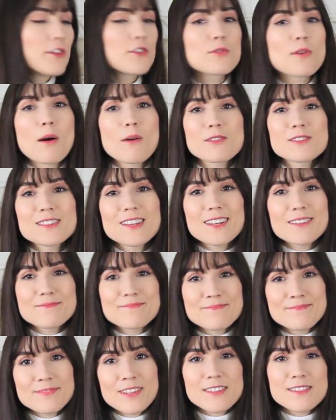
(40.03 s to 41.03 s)
so I was like,
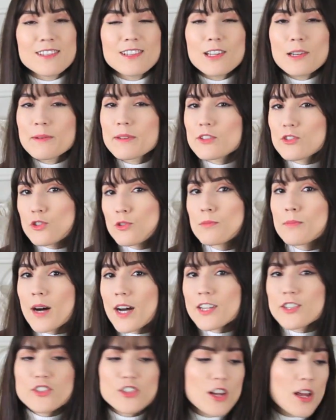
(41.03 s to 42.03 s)
that's a little bit too
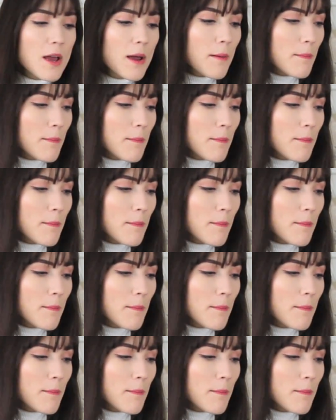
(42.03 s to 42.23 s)
much.